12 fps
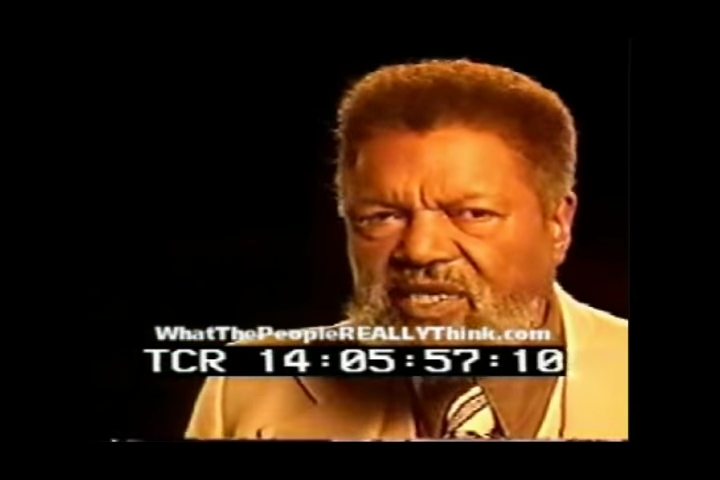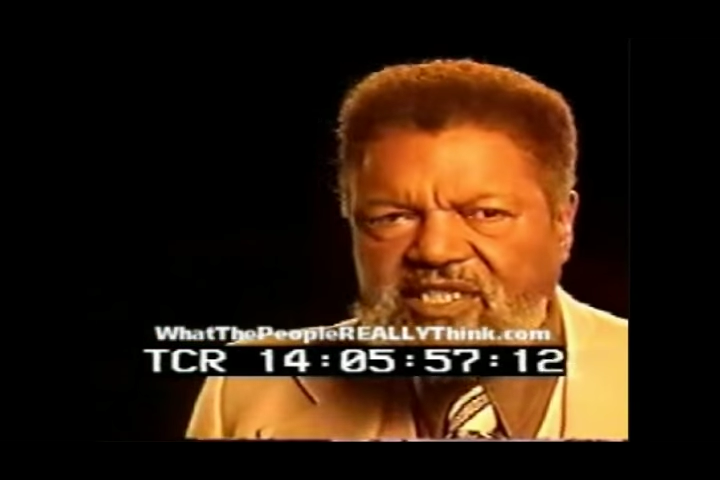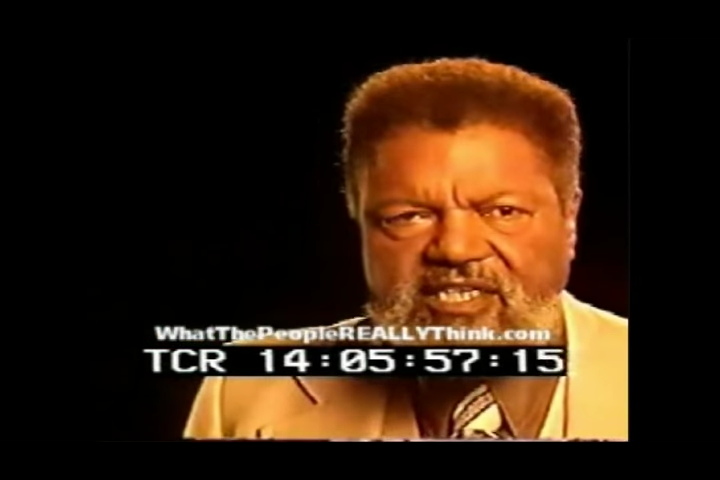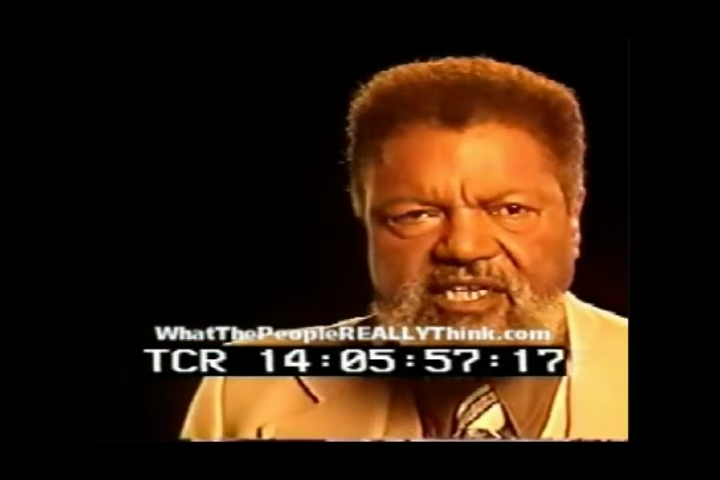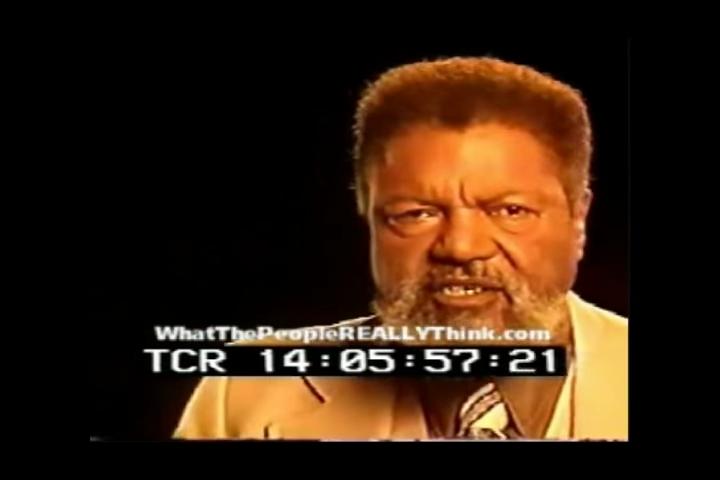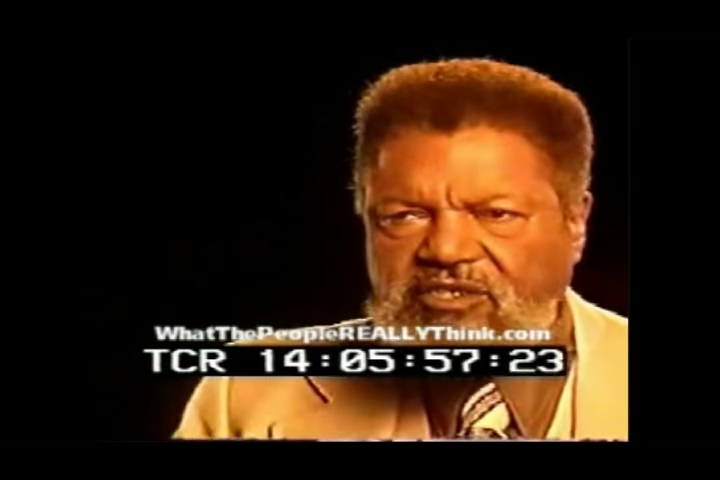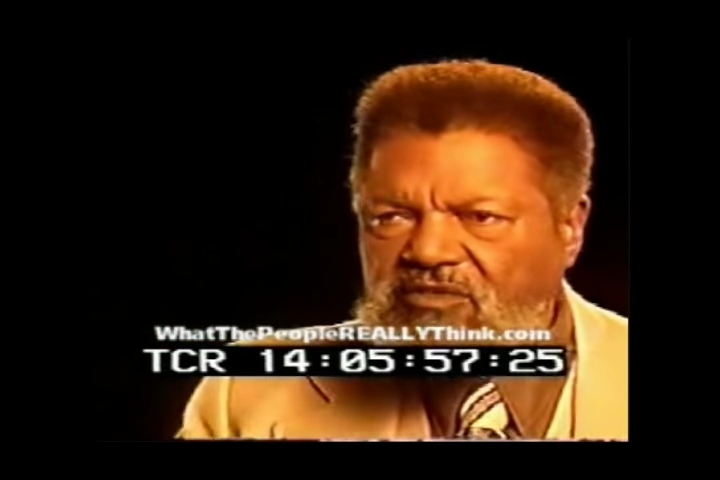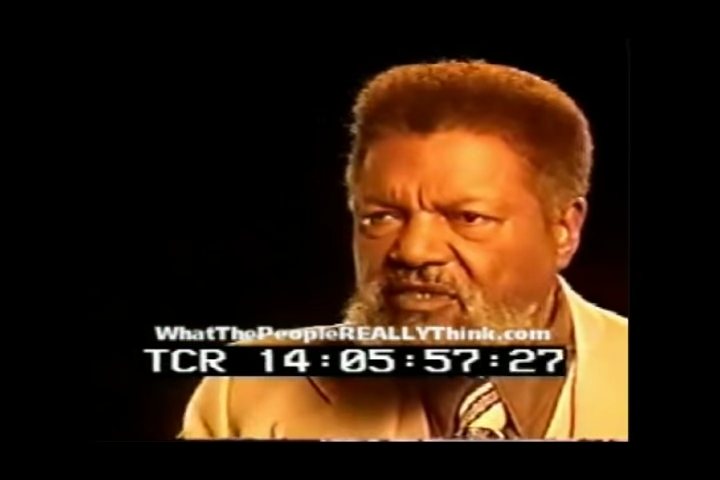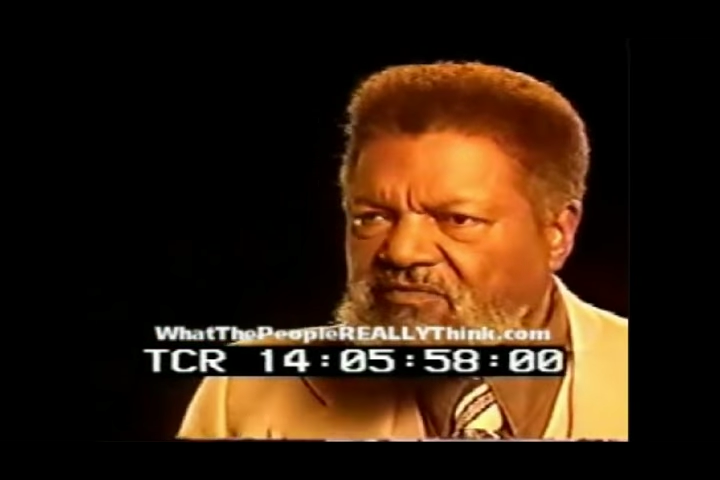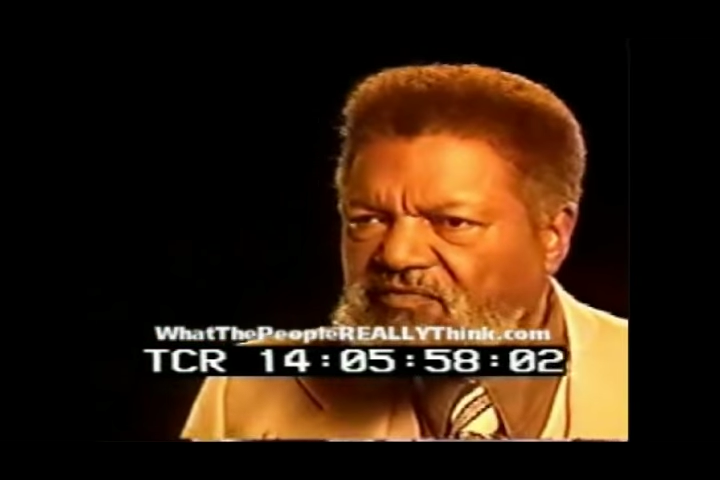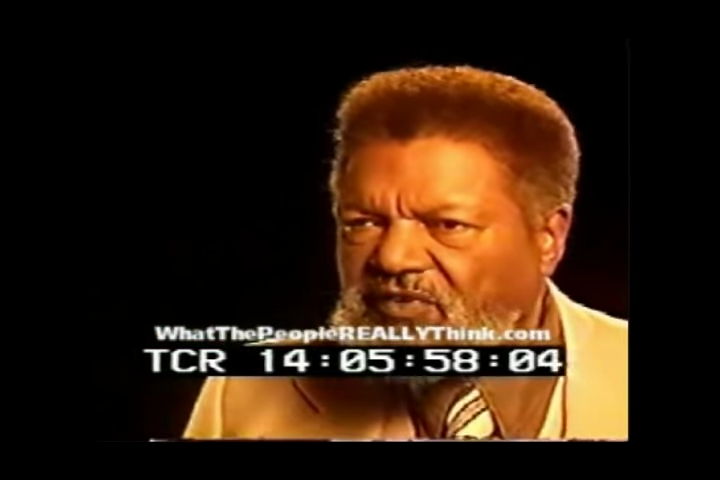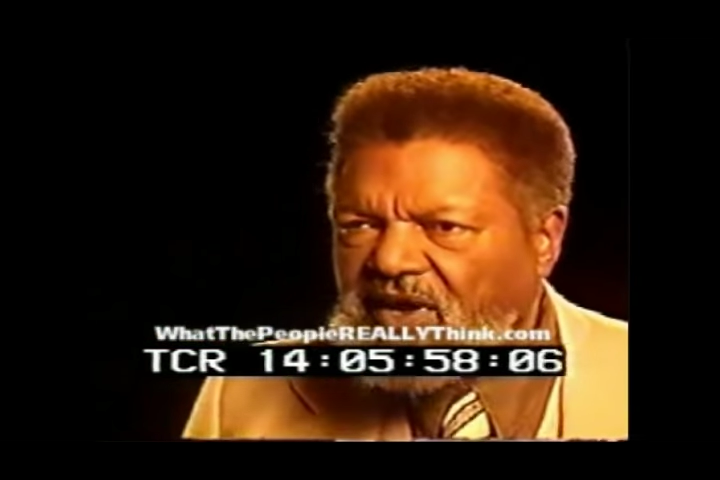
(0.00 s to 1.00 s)
What did they shoot
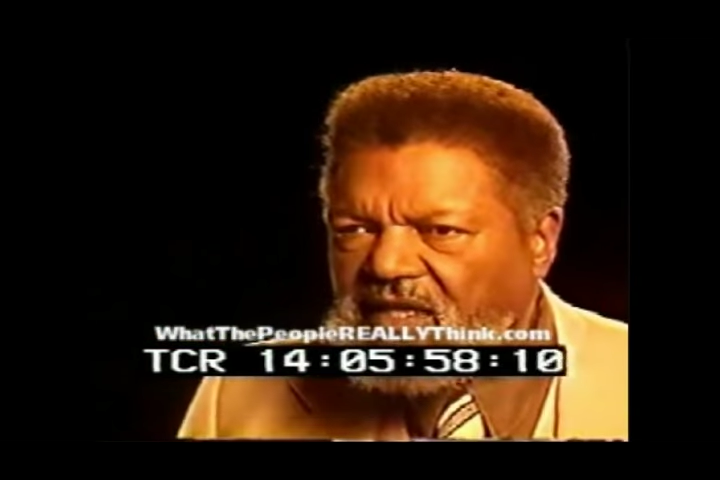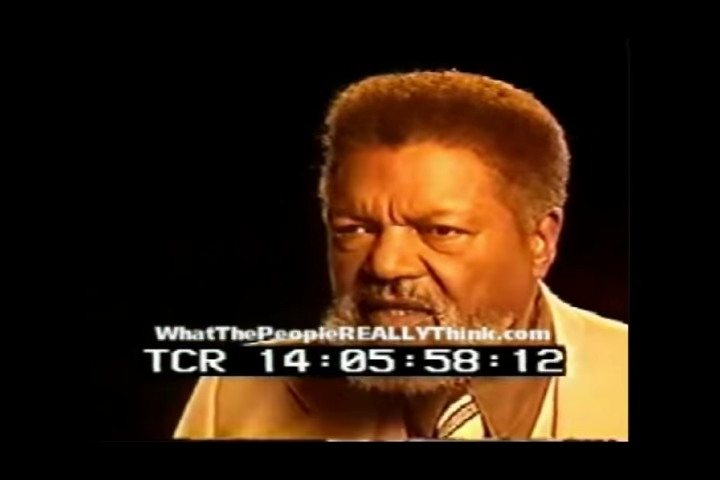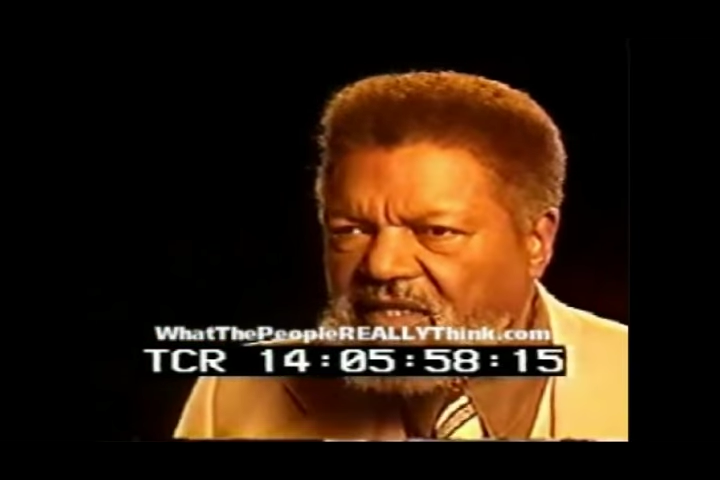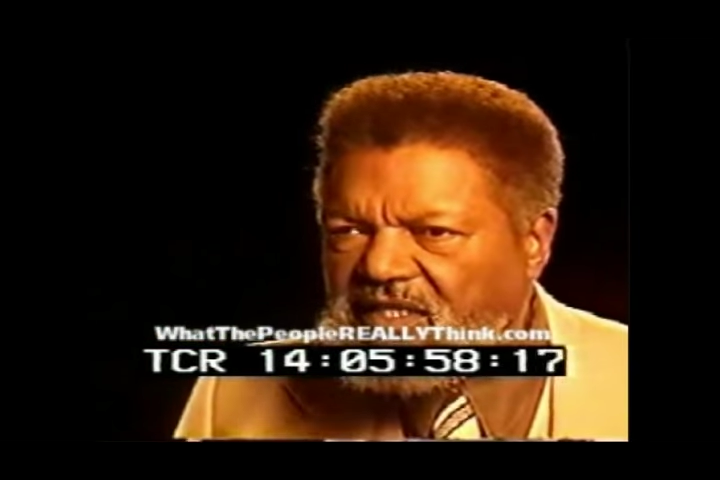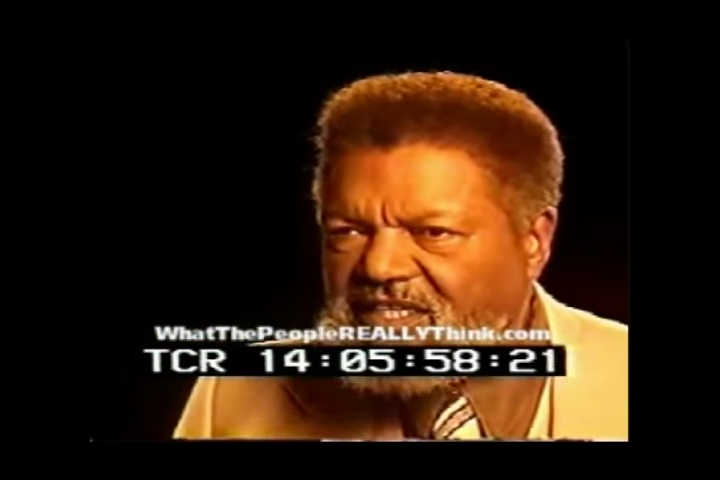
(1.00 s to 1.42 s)
him for?